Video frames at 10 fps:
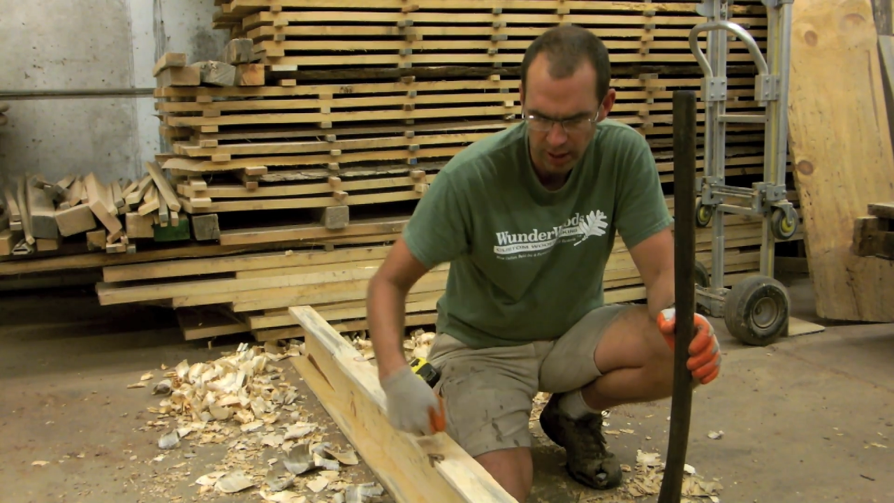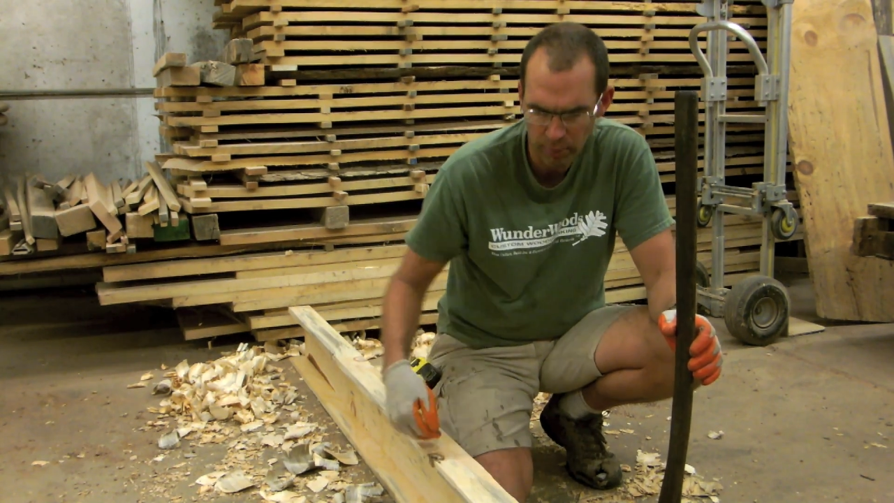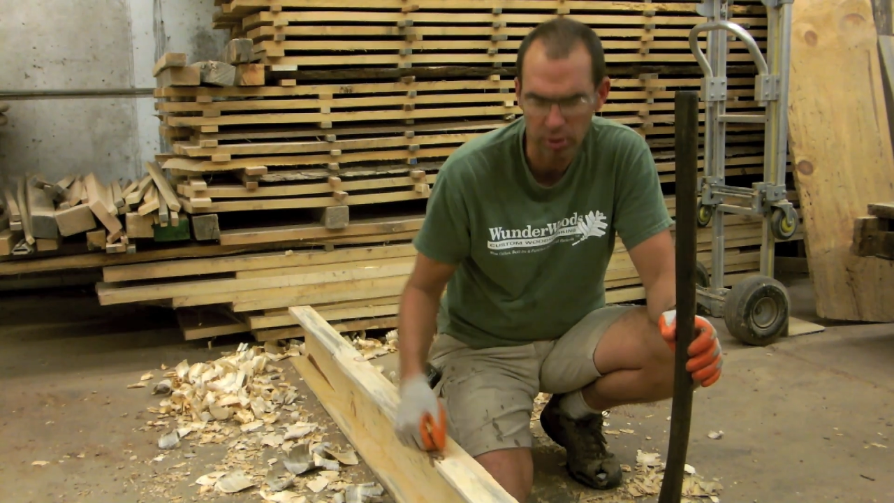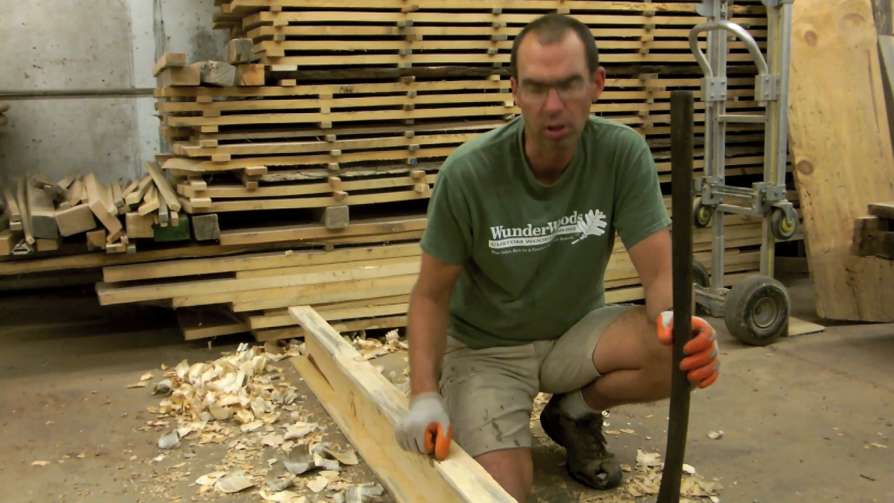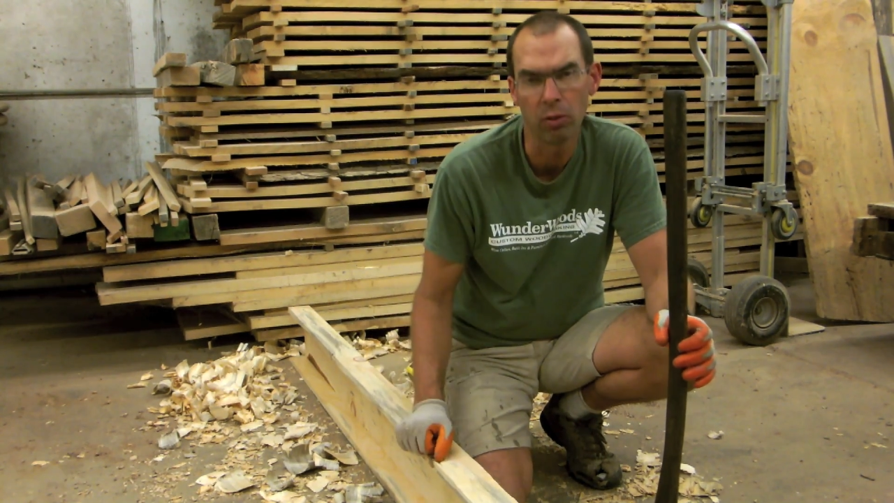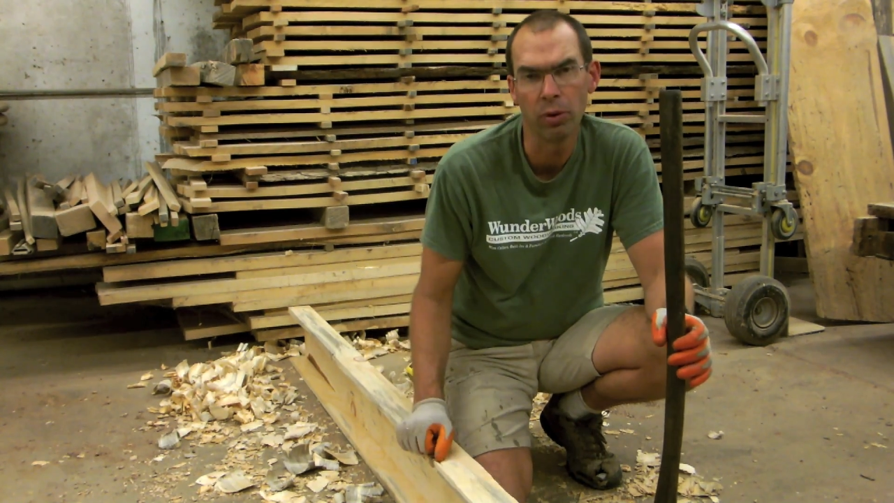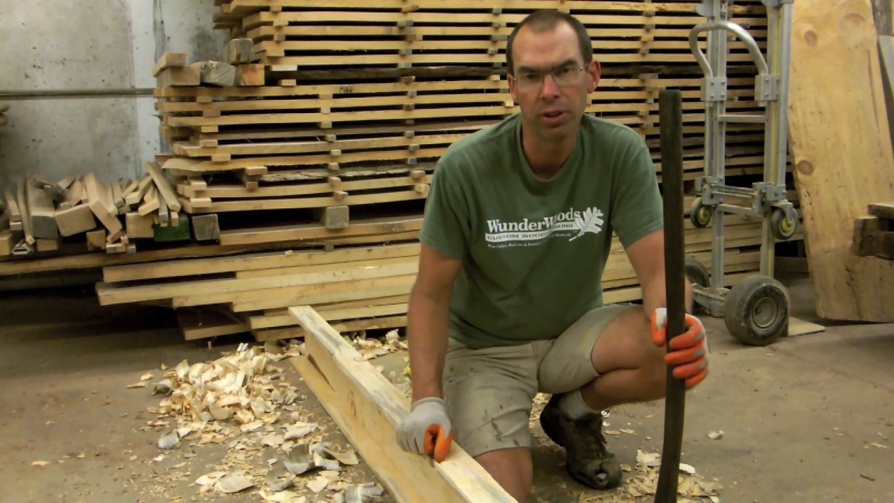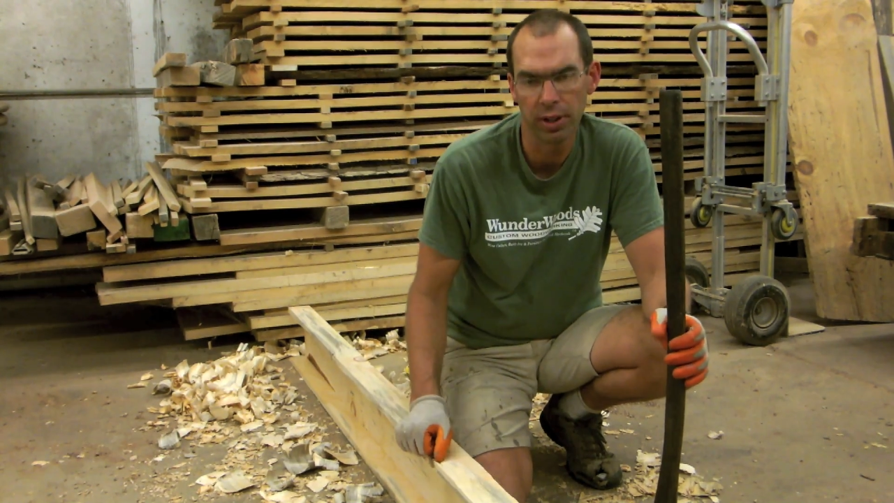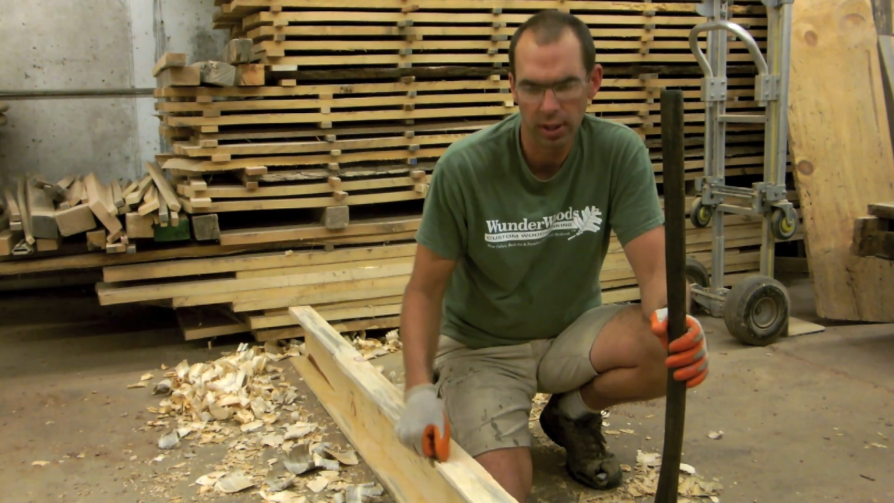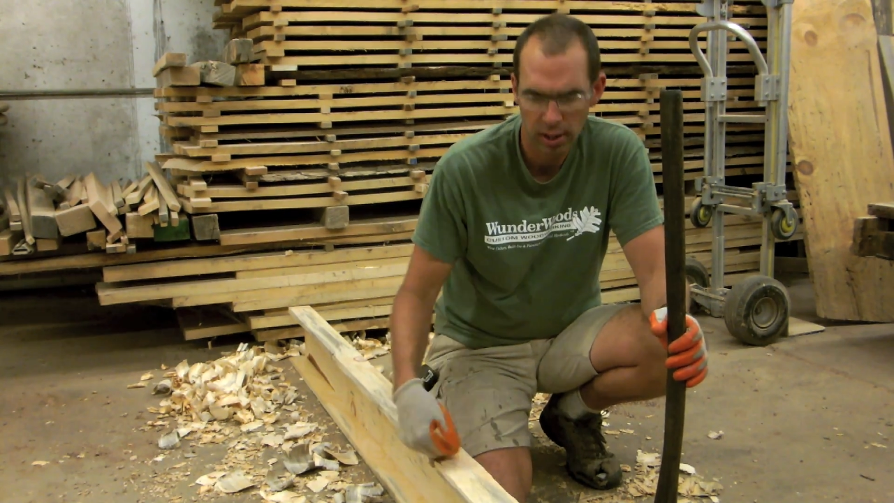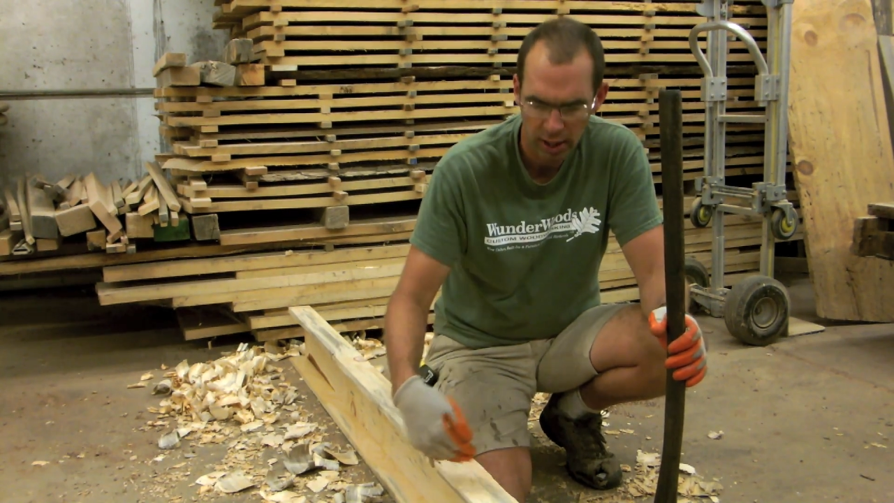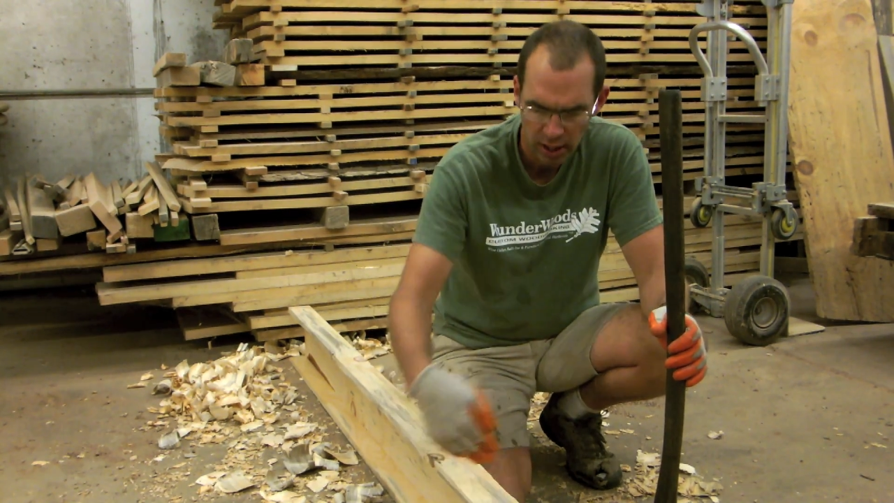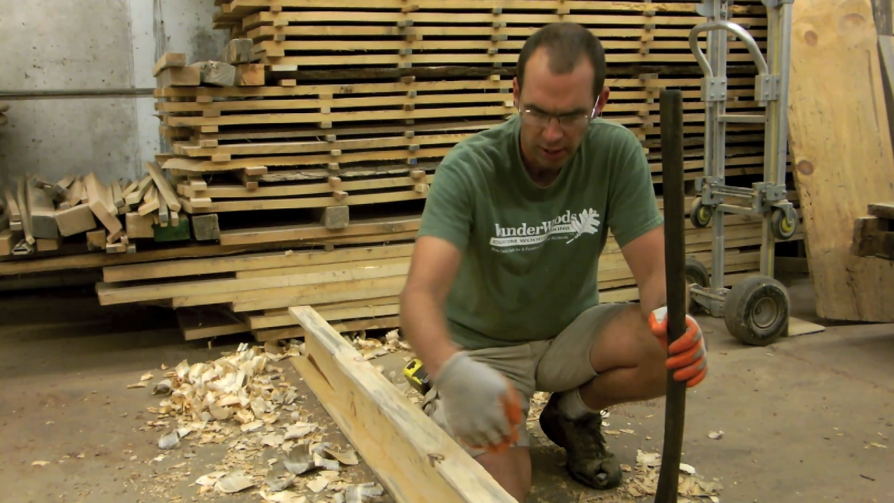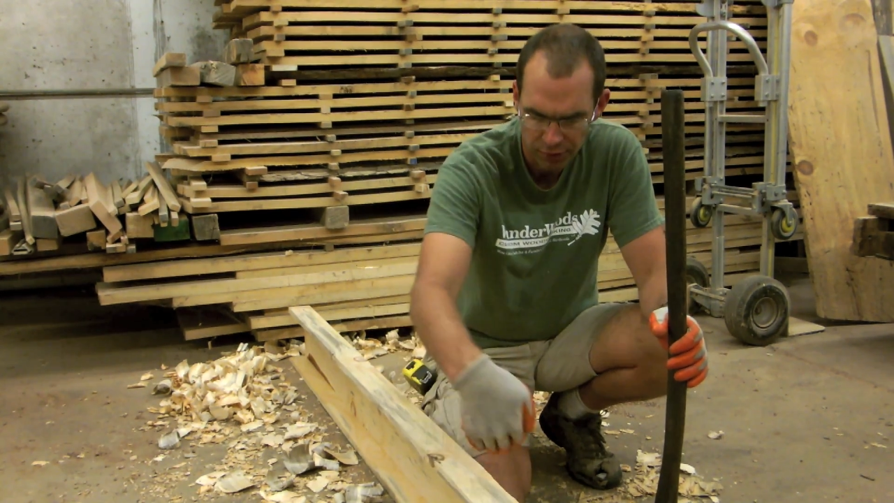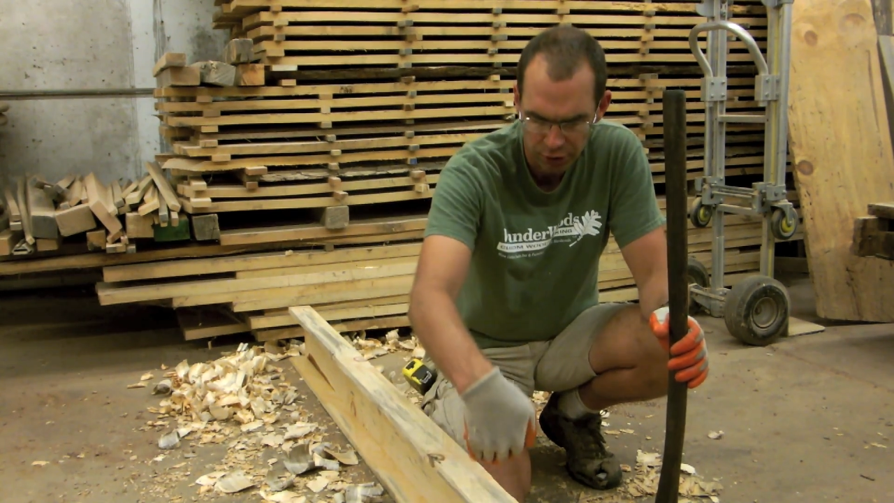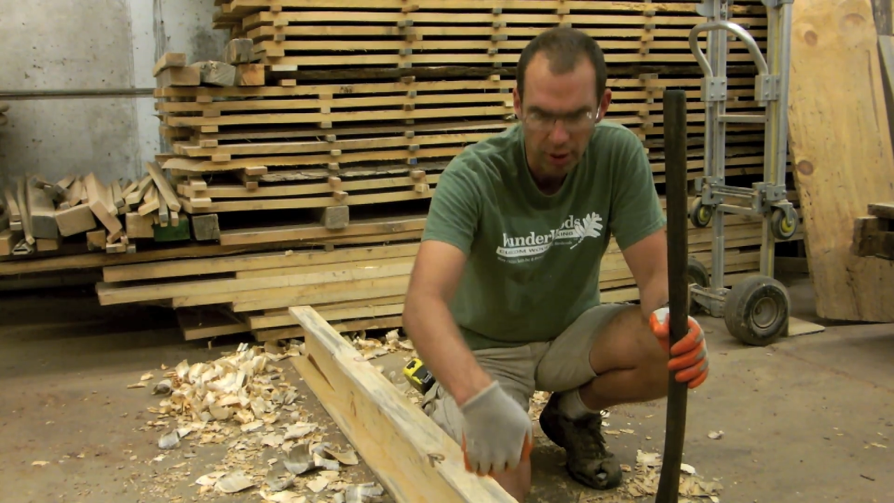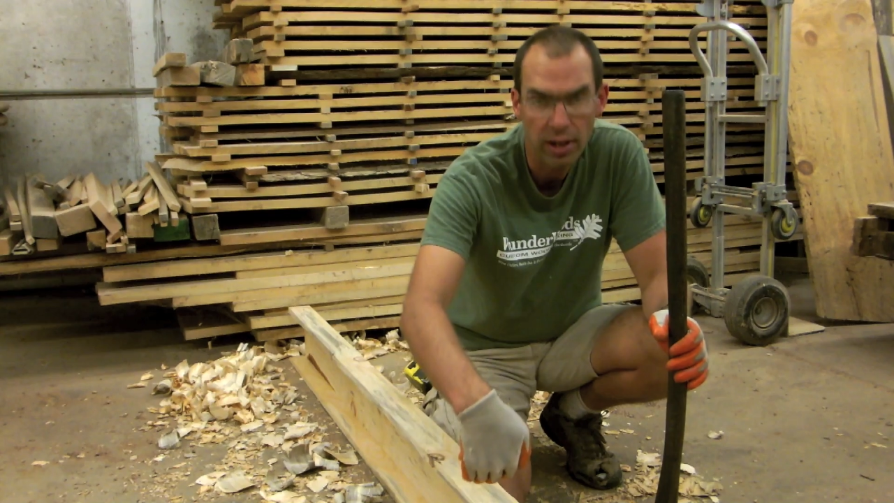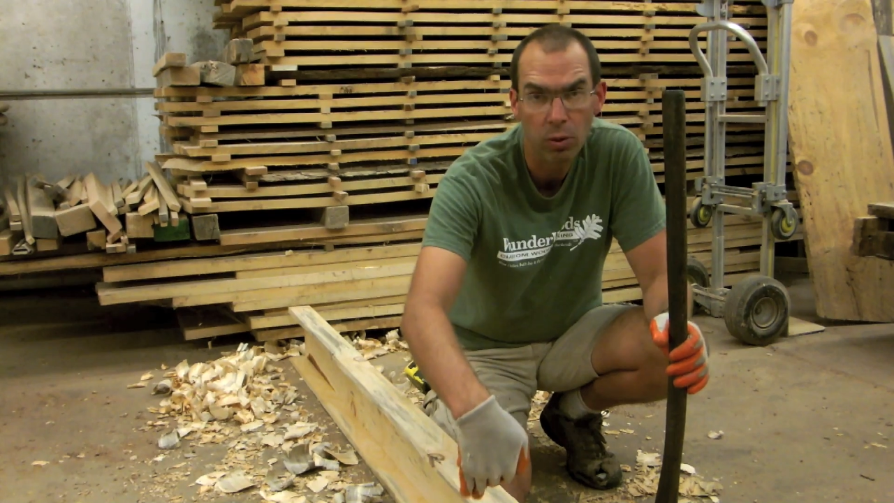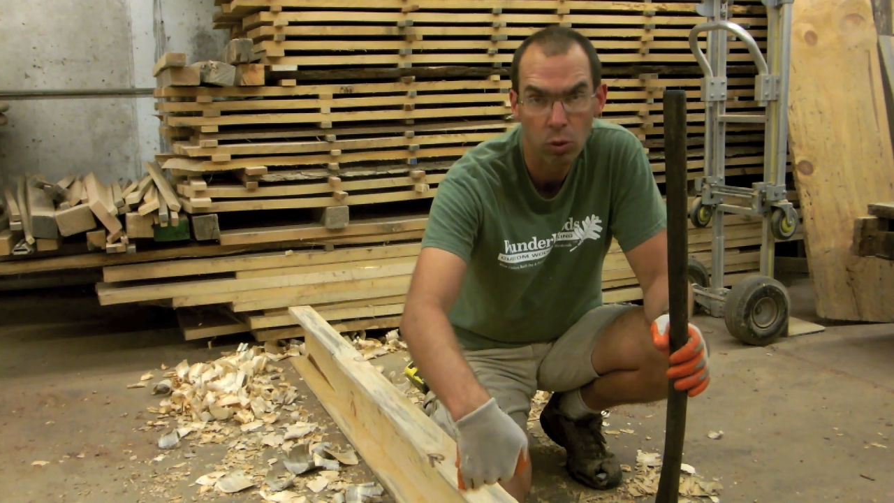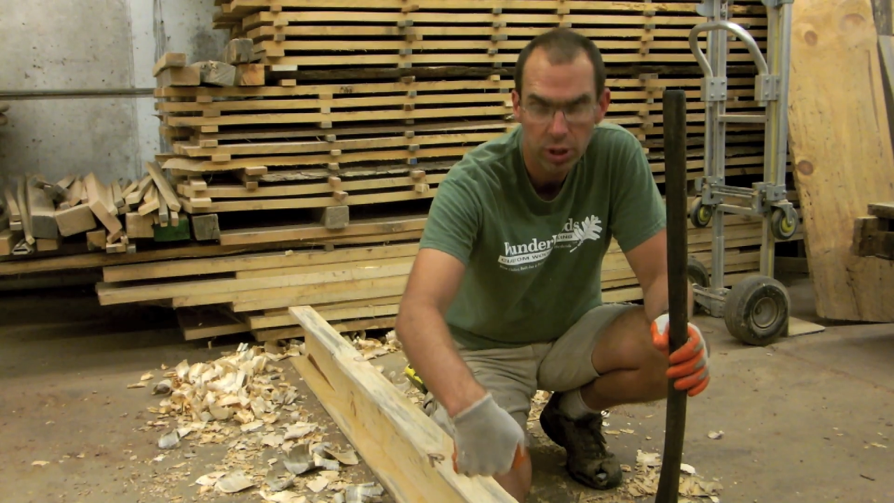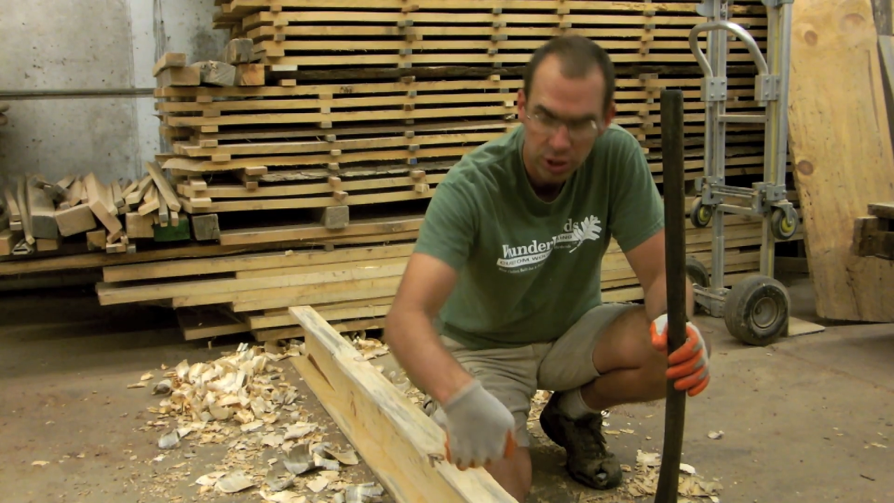up along with it. If the grain of the wood is